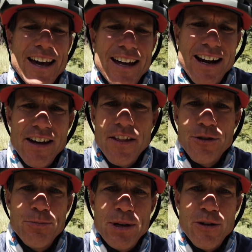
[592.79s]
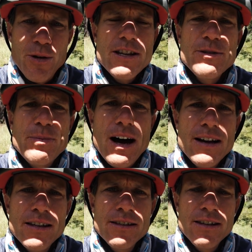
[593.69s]
And I thought this would be a great
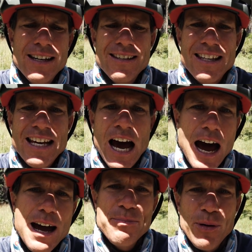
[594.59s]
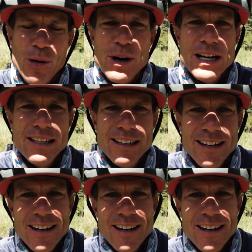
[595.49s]
spot since it is the high point